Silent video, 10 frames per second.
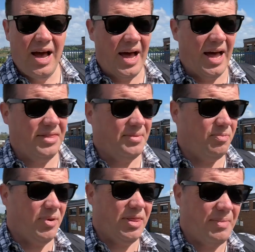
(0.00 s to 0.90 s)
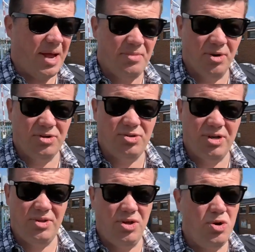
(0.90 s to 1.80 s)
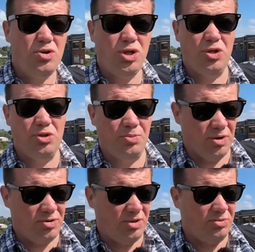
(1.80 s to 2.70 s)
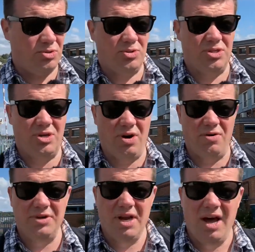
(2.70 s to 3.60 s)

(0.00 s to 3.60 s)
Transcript: And the main monastery, huge monastery, which was dissolved